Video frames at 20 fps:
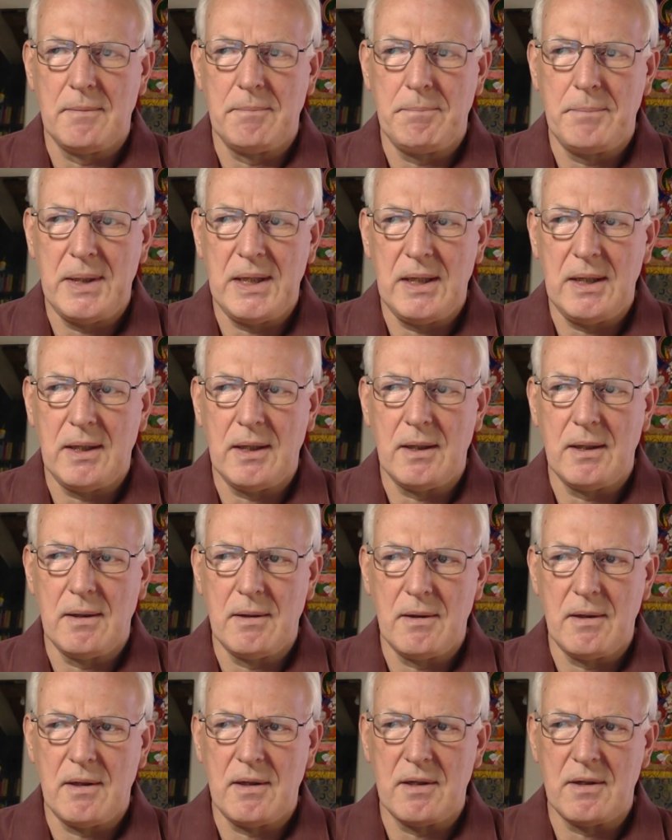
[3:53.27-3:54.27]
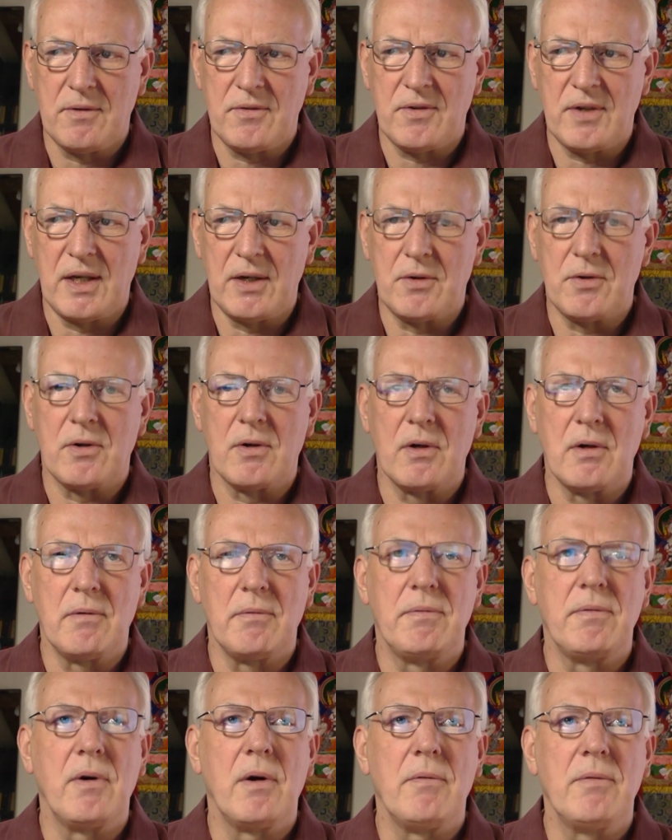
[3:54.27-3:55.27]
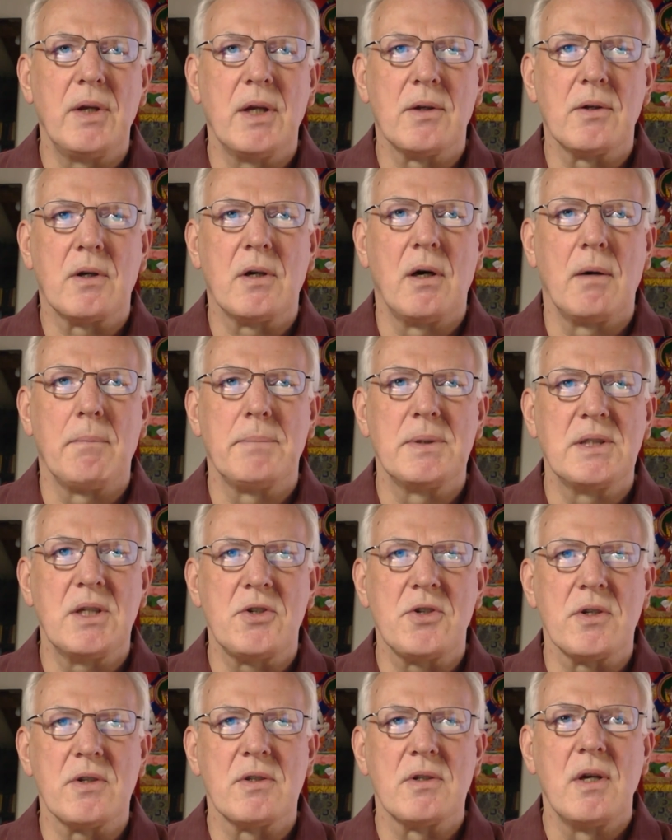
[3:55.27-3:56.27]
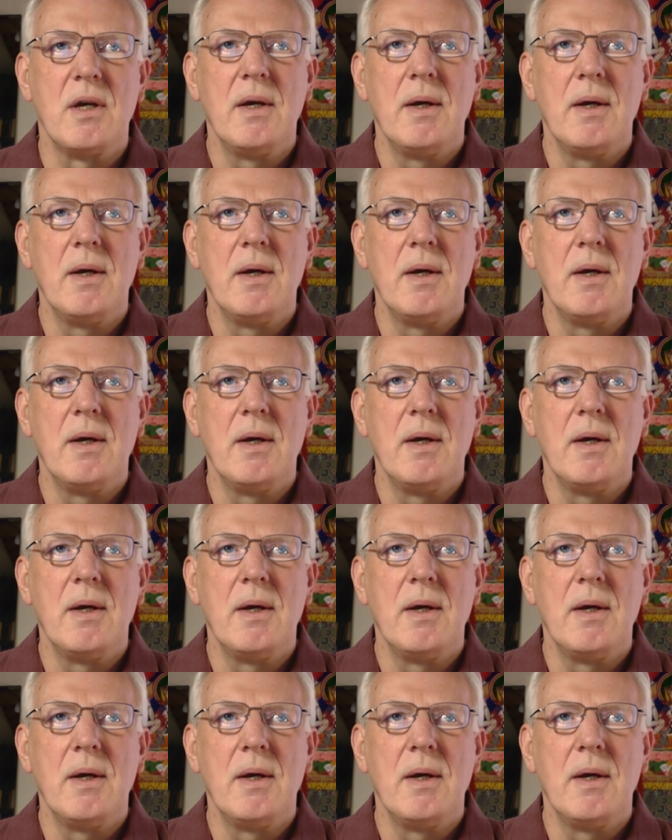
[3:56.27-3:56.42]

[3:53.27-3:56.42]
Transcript: being the center of the other compositions.